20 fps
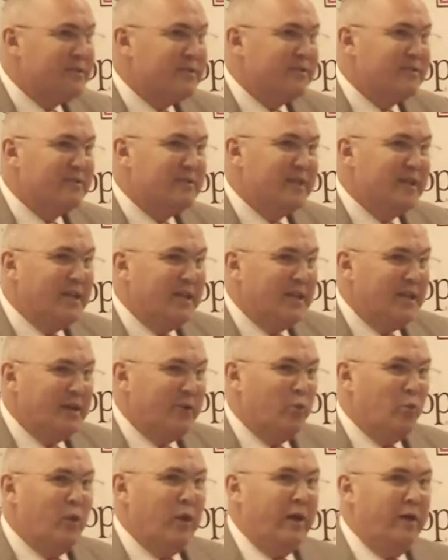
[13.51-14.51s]
as
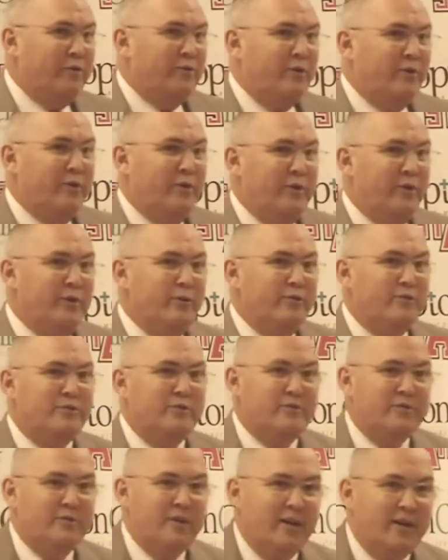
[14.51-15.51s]
we
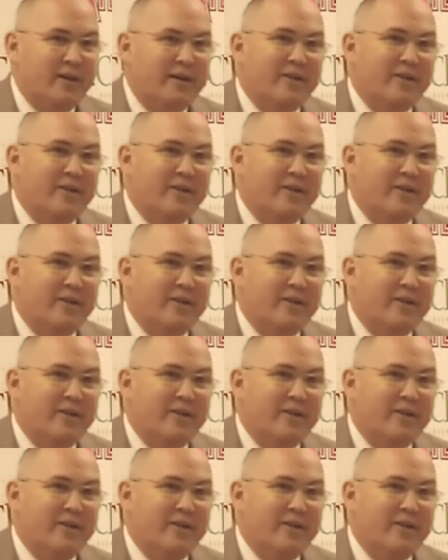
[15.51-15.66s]
introduce